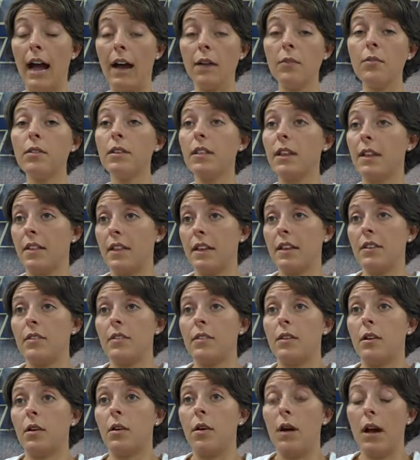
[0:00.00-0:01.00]
I really think
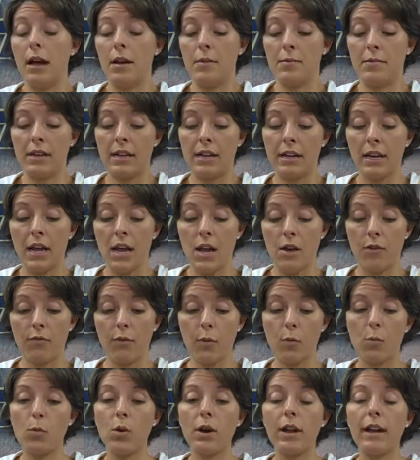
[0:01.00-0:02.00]
so. I mean,
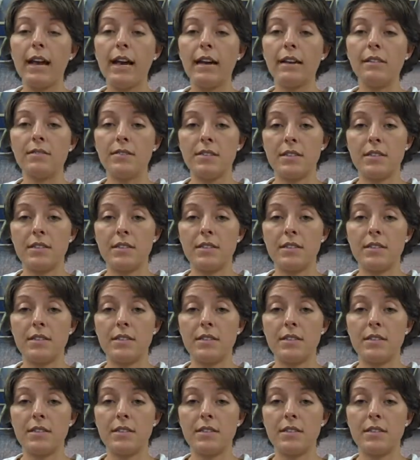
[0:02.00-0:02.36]
from what I've